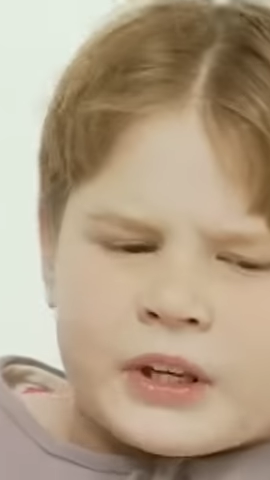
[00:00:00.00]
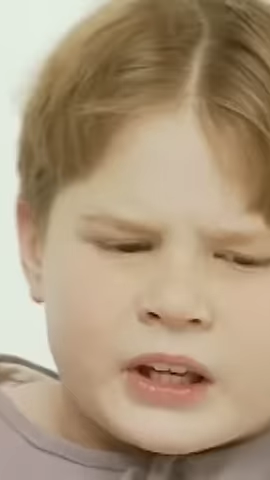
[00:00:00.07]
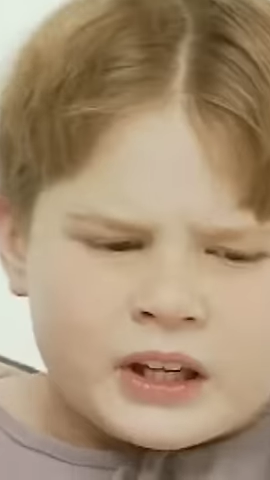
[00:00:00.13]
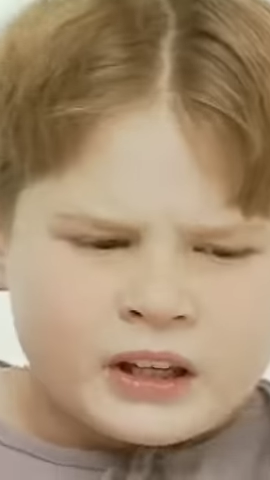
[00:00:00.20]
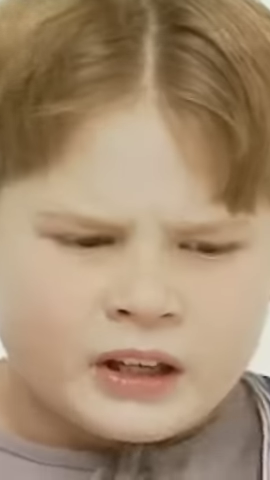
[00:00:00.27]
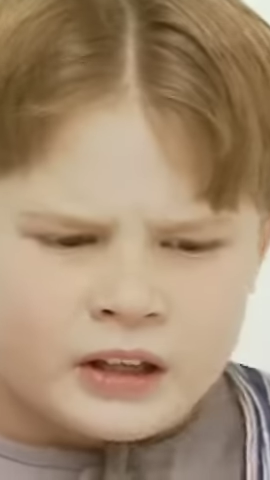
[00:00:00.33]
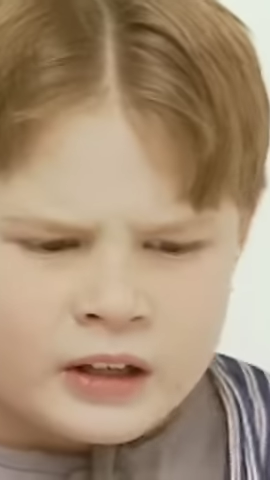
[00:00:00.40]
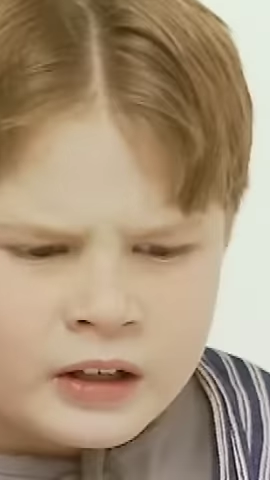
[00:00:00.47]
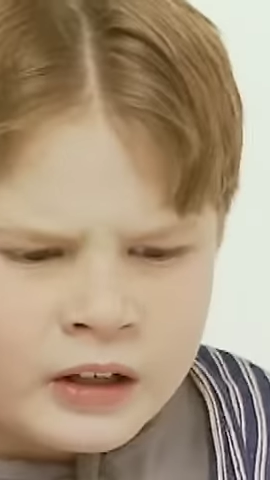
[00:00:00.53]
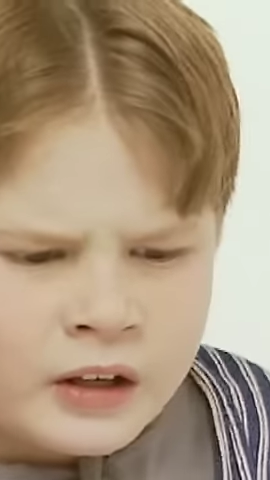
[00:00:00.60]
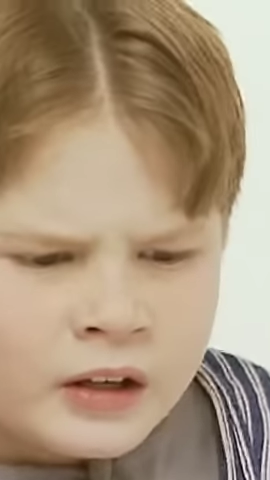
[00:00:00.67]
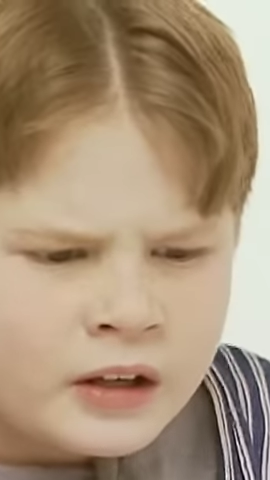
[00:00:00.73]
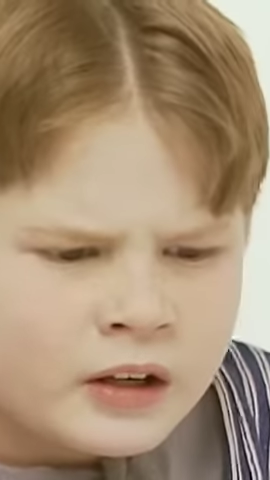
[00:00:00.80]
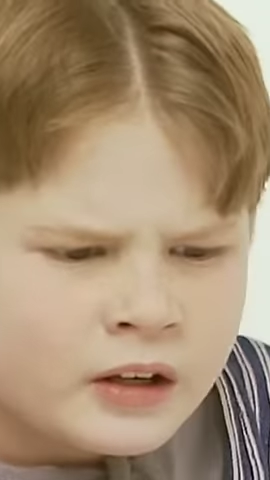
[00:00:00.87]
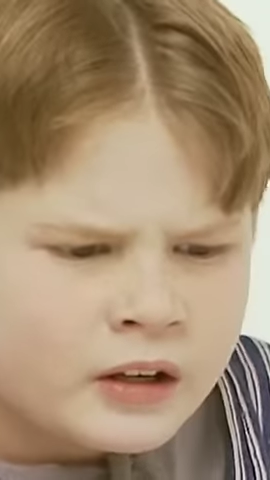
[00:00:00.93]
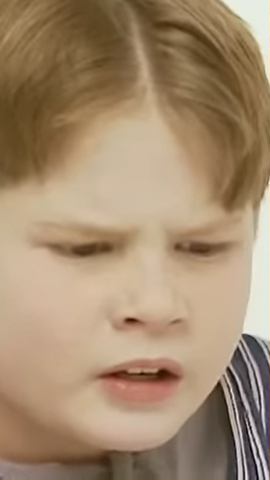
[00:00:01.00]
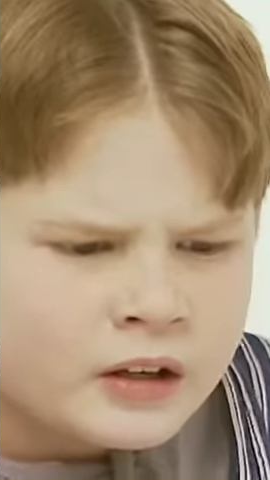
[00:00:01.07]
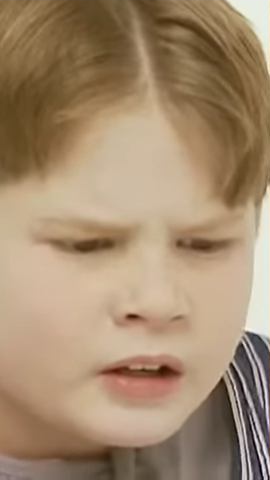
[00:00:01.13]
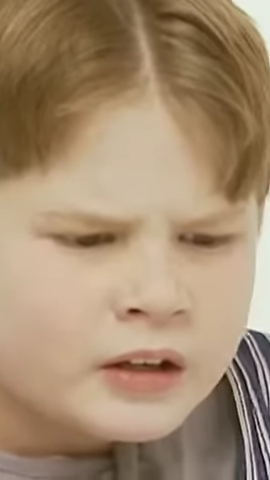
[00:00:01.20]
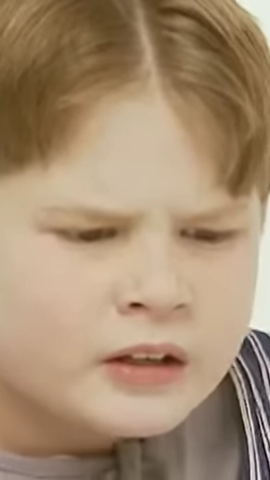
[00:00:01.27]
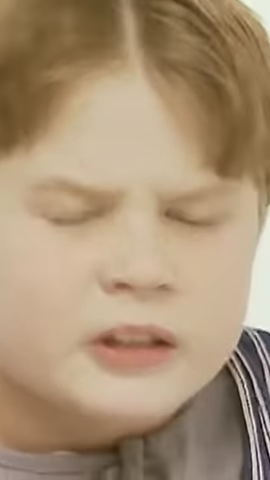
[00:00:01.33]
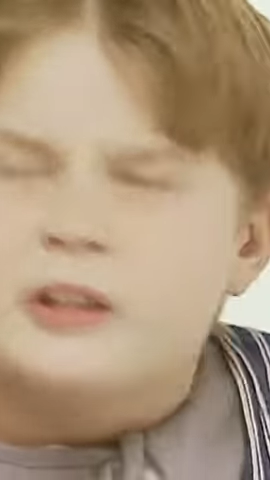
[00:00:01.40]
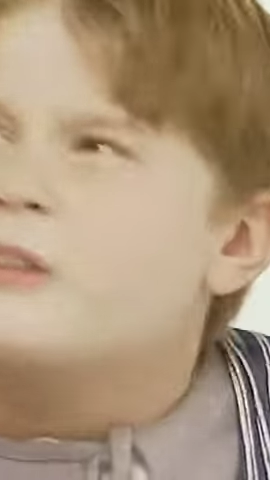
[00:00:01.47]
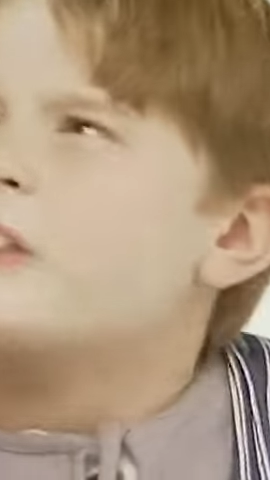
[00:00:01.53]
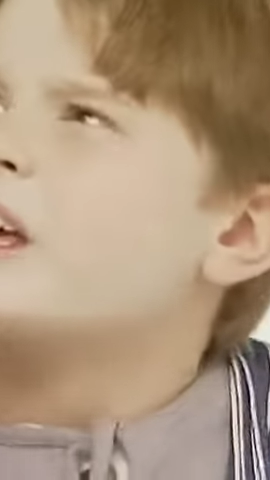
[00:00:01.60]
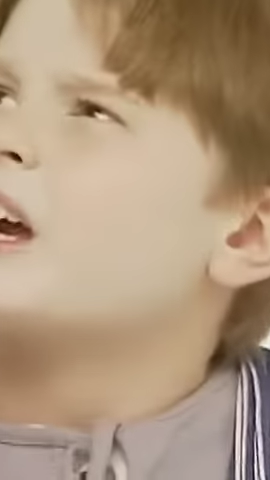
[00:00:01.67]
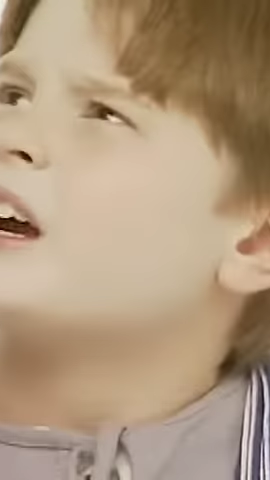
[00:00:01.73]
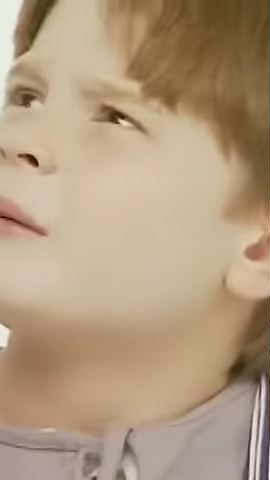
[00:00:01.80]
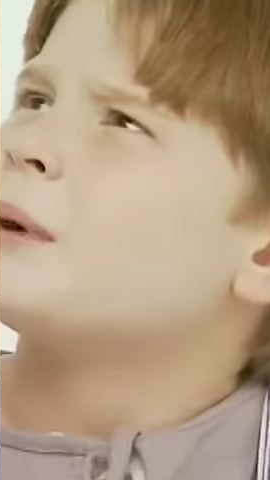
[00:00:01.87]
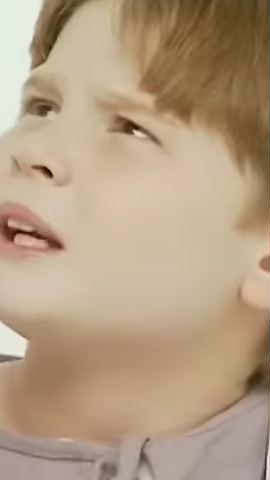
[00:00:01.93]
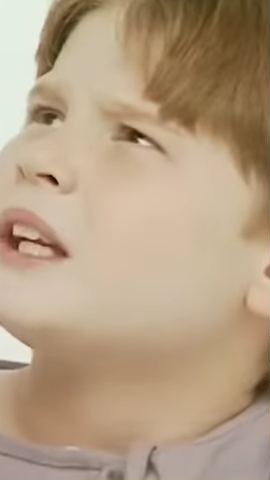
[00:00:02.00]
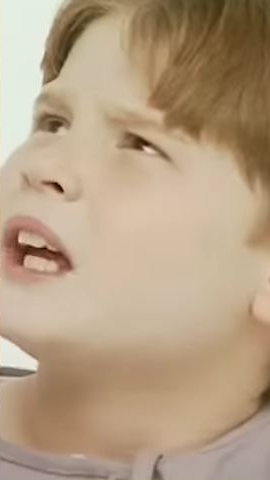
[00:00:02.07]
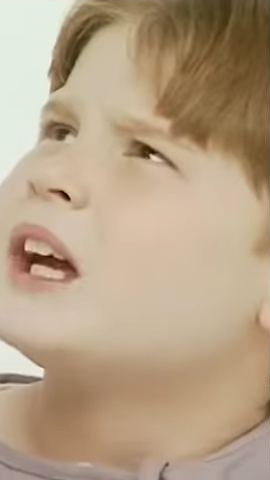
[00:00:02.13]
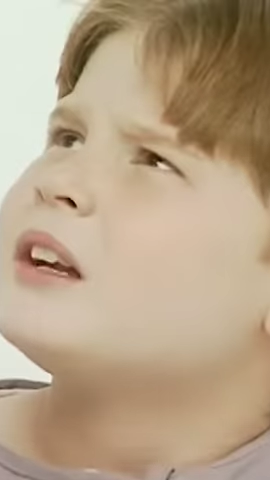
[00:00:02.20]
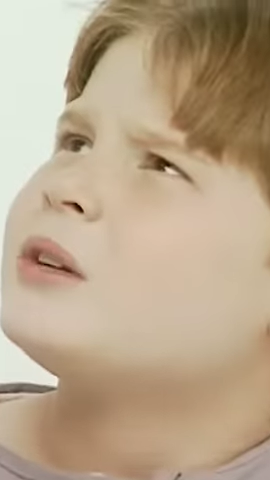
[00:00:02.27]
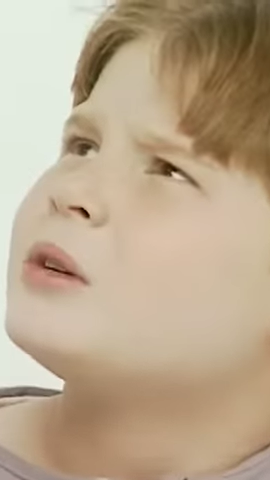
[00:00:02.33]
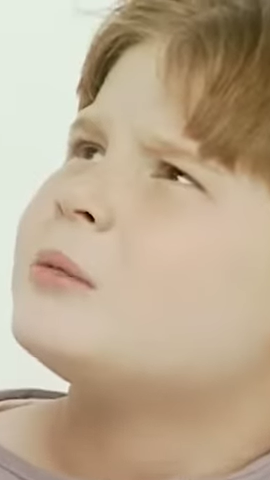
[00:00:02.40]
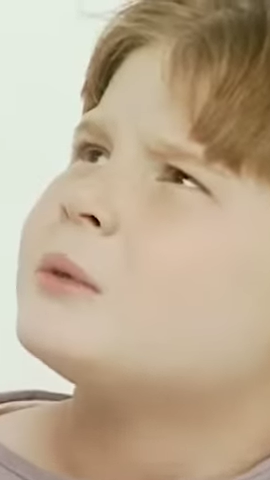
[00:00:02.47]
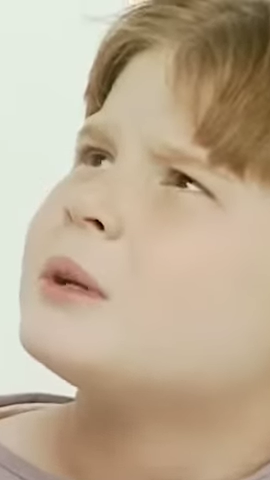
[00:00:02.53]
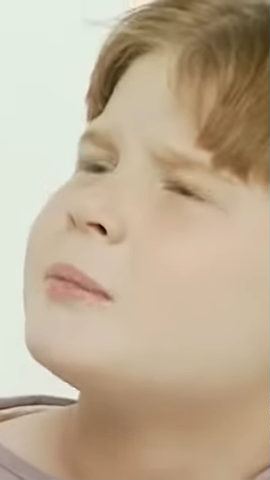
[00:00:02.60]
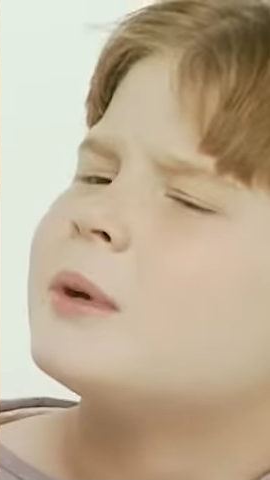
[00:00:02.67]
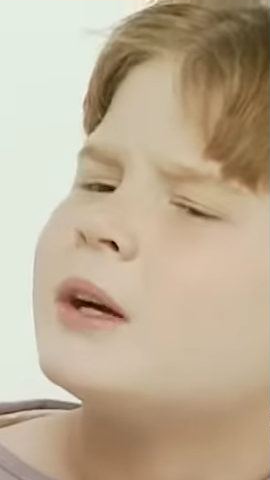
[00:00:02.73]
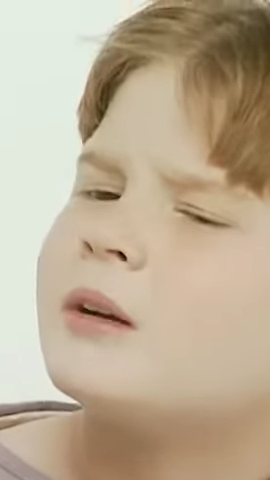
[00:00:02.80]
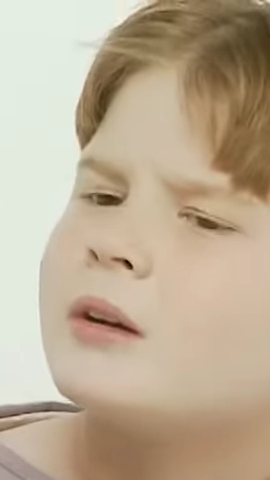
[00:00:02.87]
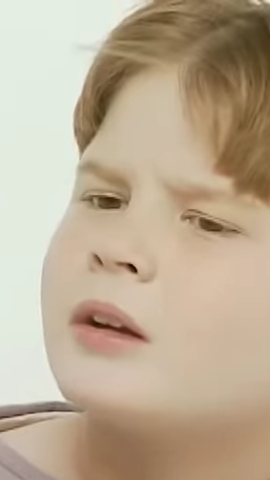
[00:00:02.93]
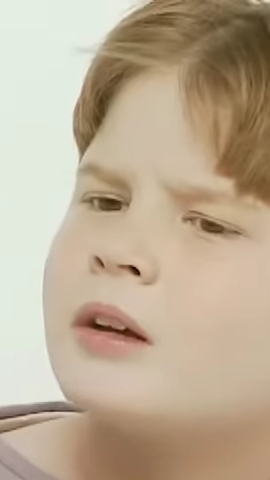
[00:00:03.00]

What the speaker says: Hey, you're the guy my dad told me about.